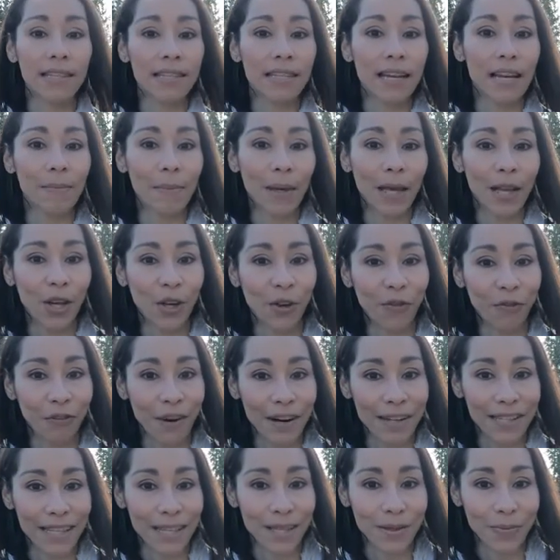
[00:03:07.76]
is going to be new
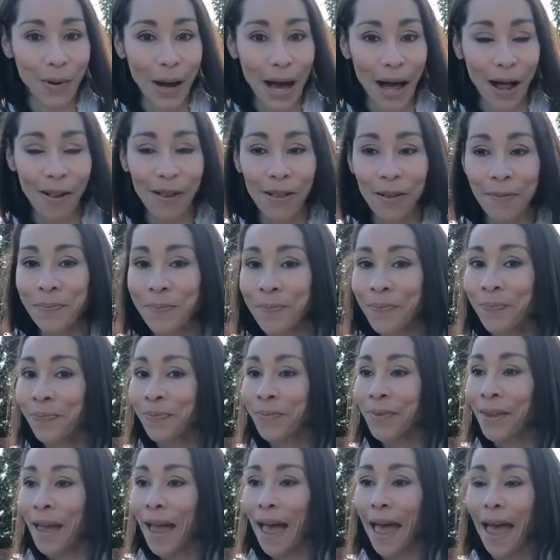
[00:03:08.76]
for us as well.
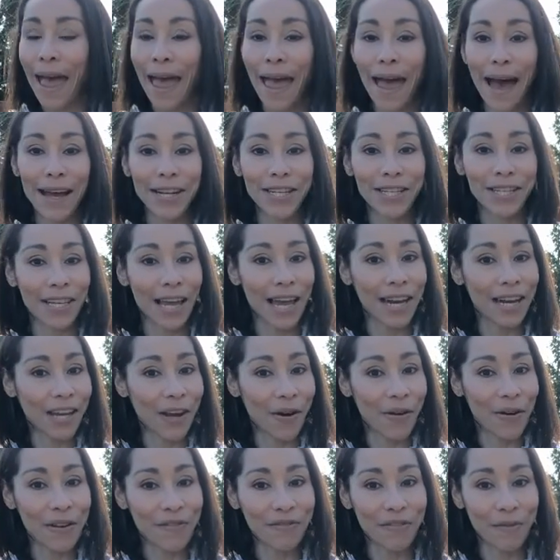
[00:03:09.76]
And just kind
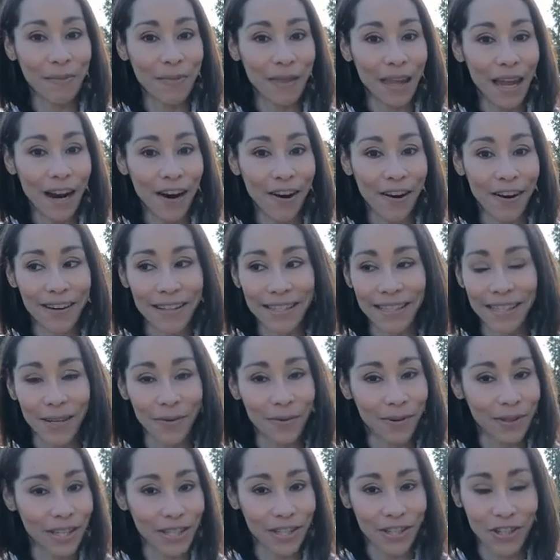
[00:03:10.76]
of going from there and
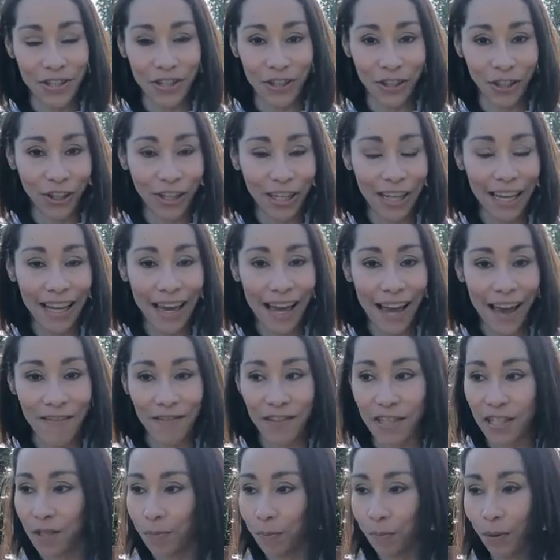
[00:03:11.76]
see where this journey
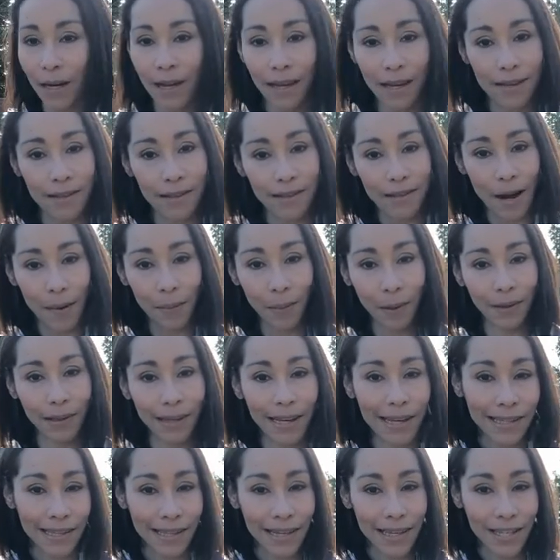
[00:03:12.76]
of spring and summer
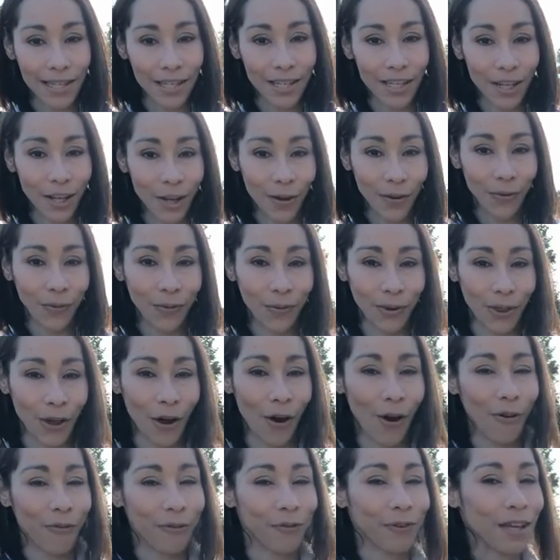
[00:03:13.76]
leads into, with
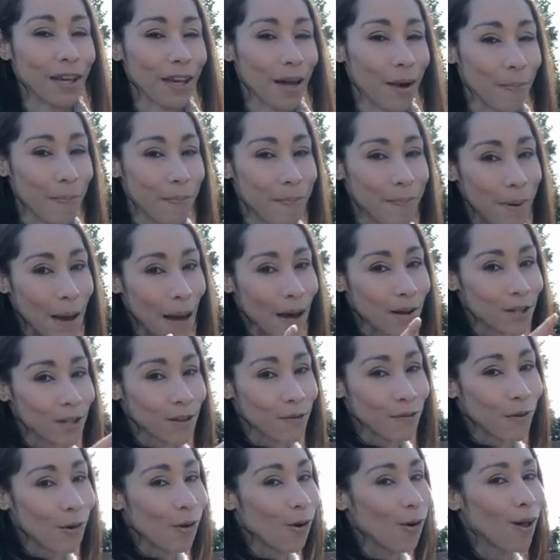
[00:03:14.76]
hopefully a
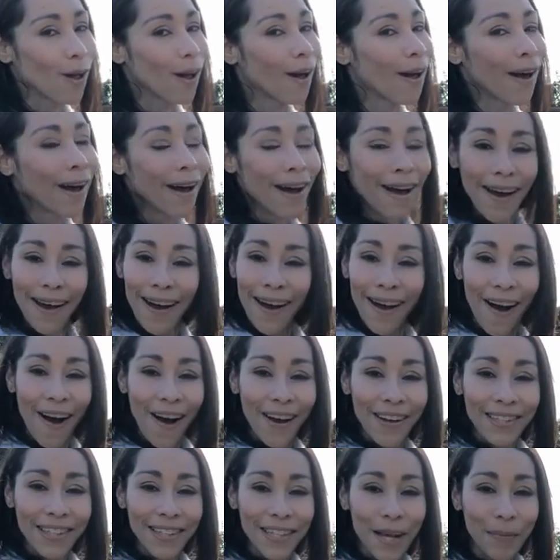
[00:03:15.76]
bountiful
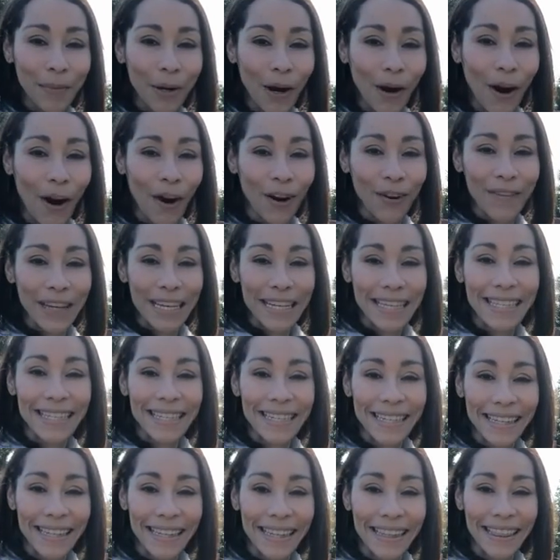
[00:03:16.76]
summer
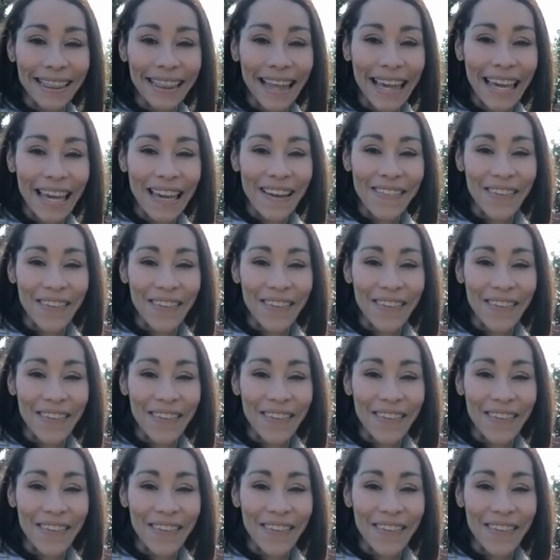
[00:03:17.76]
harvest. Thank you